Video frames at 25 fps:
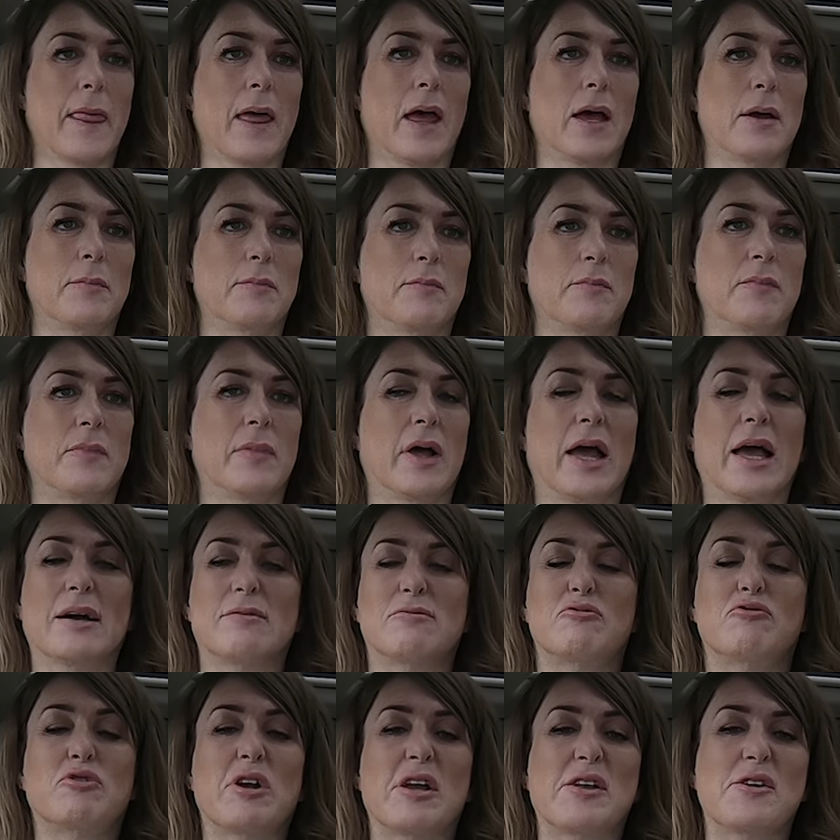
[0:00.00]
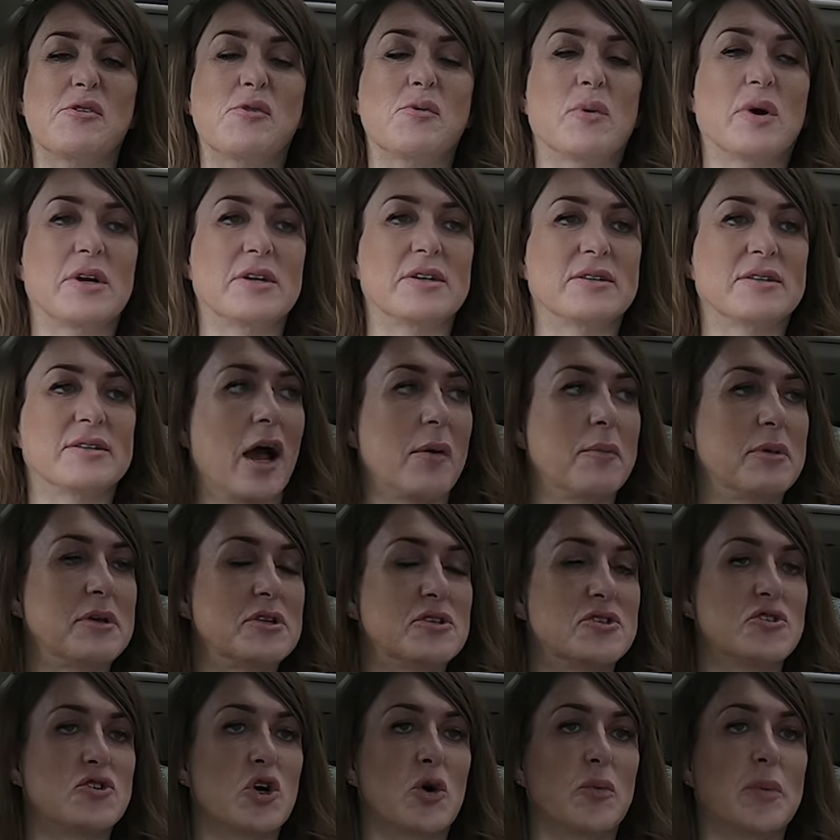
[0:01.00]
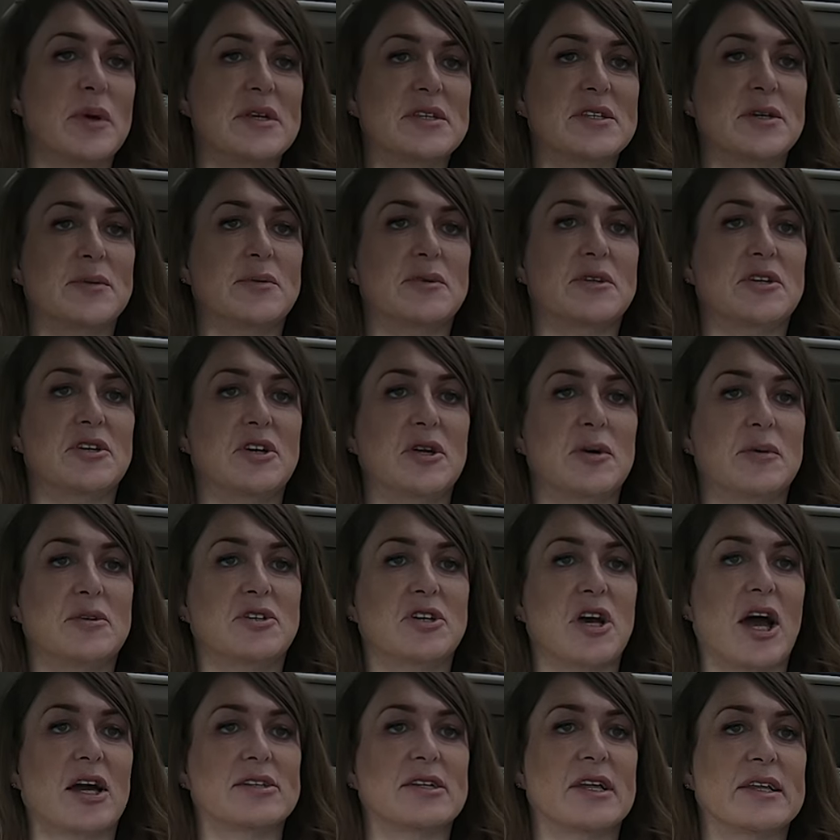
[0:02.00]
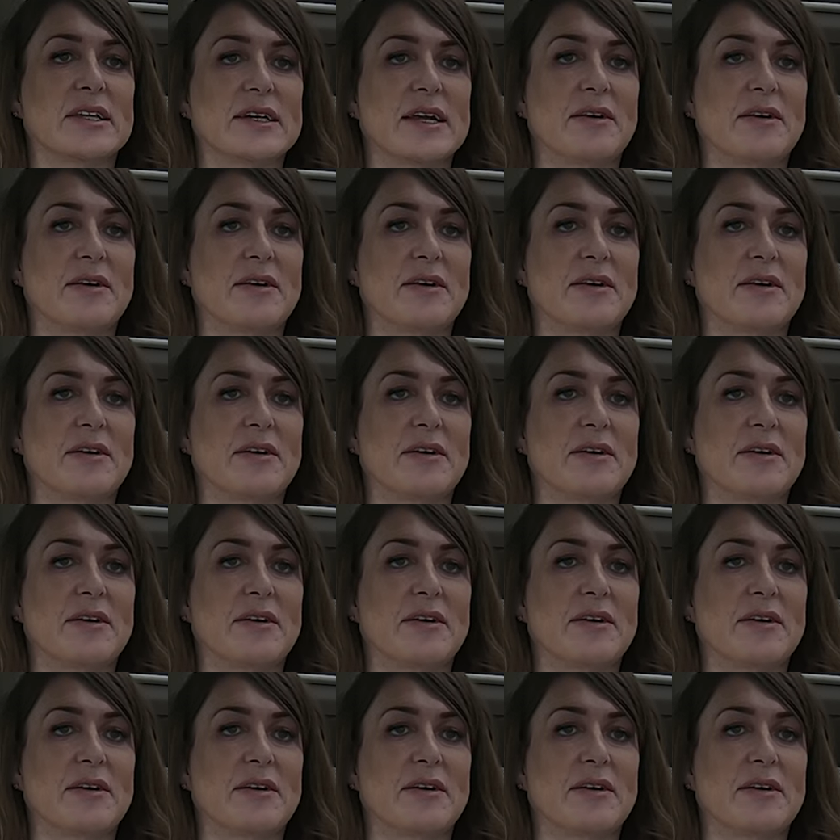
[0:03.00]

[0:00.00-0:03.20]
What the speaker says: I haven't written one. I've been so busy with the new channel and